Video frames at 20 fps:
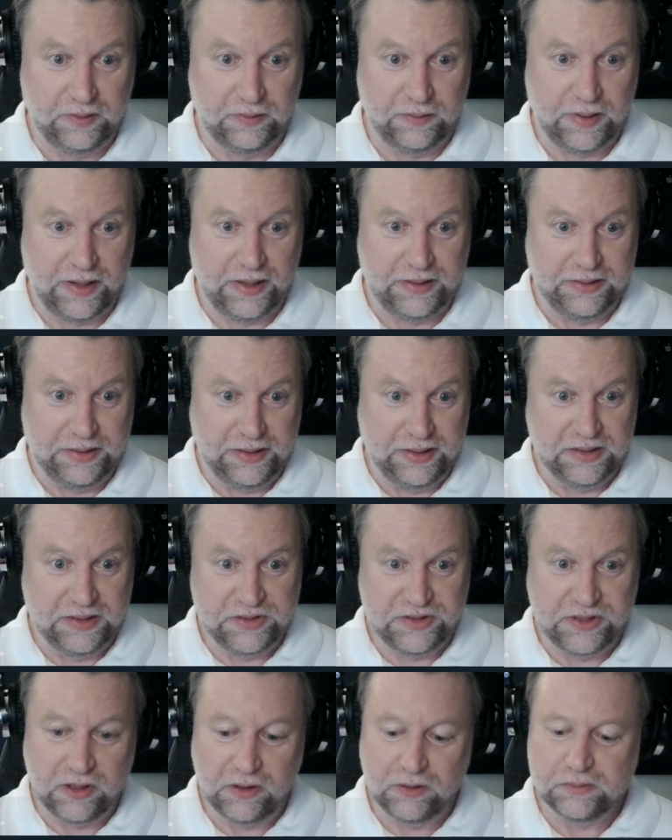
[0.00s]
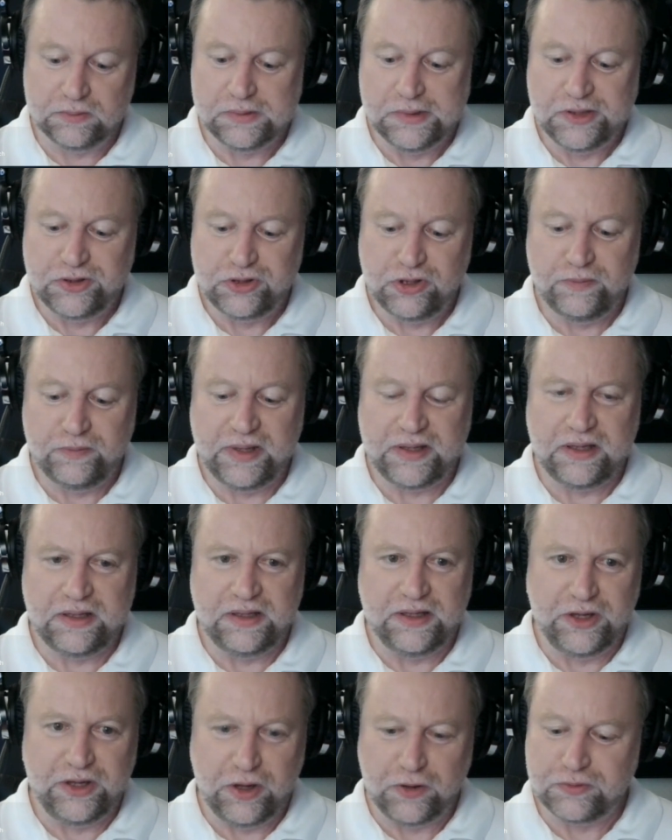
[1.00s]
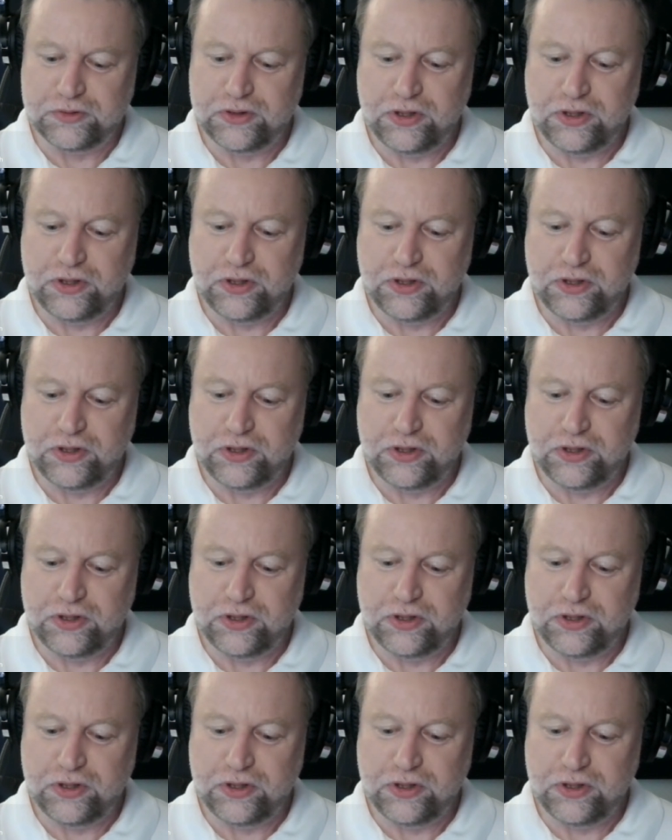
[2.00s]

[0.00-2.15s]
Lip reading: Right. So too many bad